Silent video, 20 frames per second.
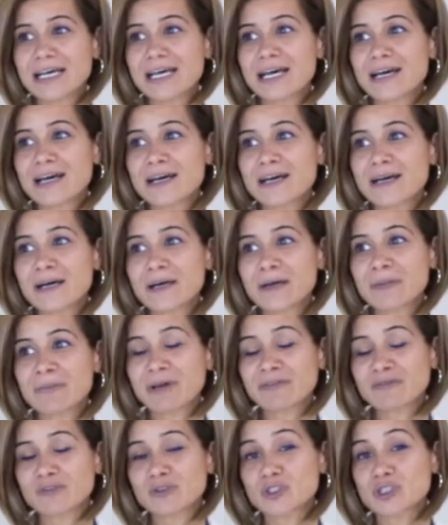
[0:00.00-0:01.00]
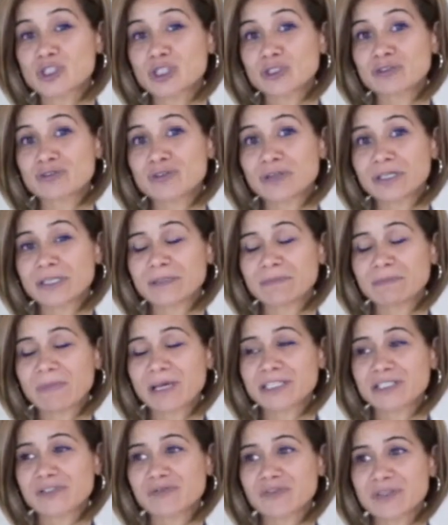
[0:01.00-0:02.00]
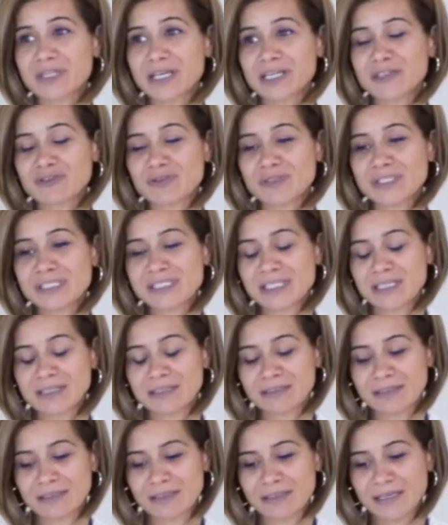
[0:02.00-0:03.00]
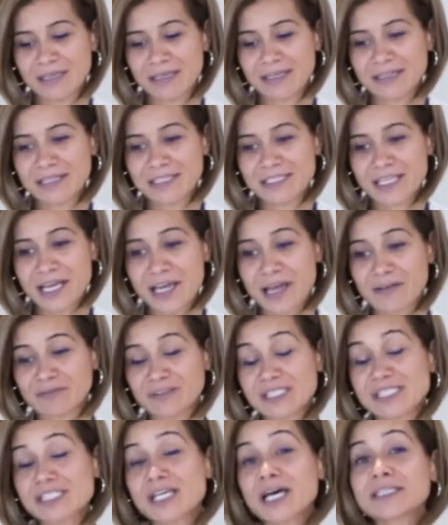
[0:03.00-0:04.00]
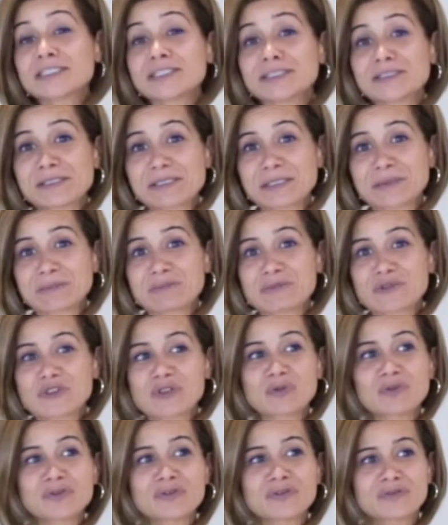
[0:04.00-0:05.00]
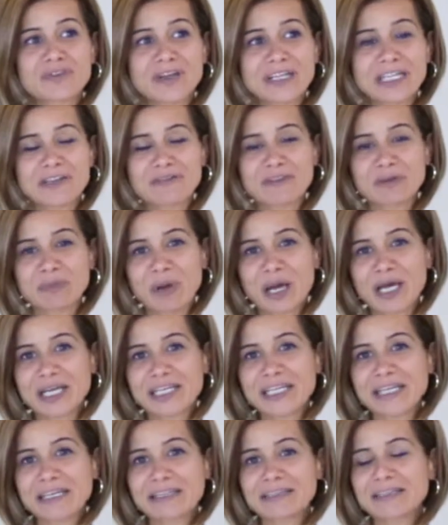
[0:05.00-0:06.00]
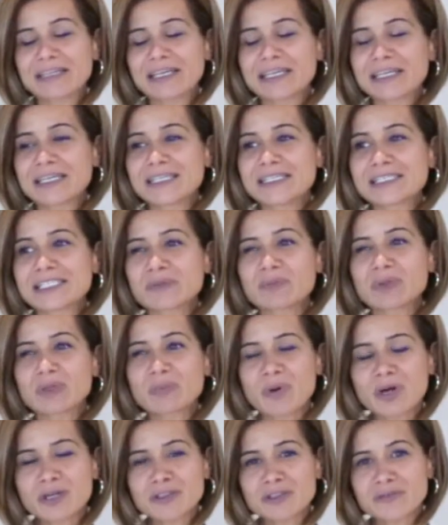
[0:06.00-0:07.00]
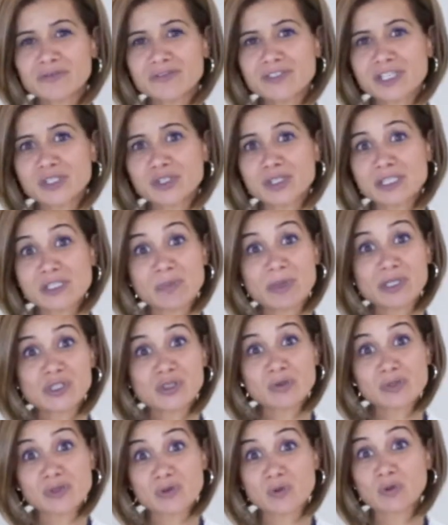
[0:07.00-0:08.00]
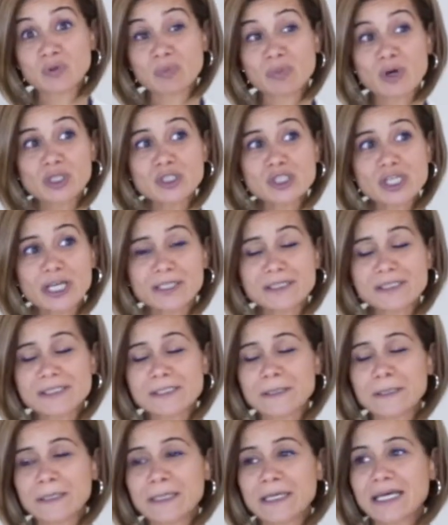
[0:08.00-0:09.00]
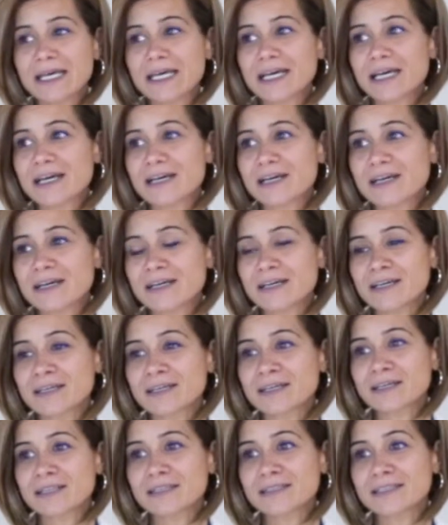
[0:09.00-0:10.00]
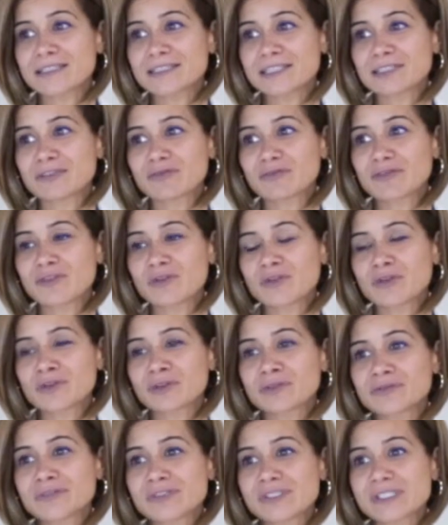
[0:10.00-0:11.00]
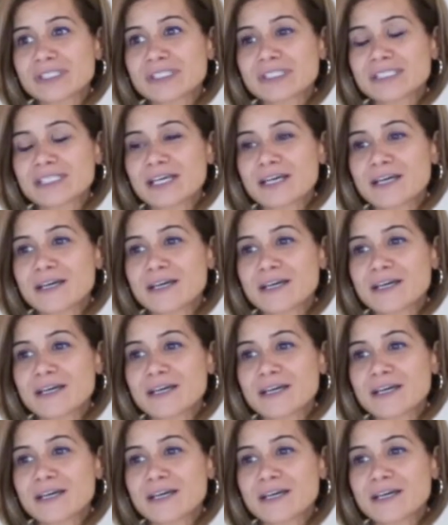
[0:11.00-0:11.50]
and for children, and it's for that reason that I have decided to move and live in Bahrain to be part of such a special school project that involves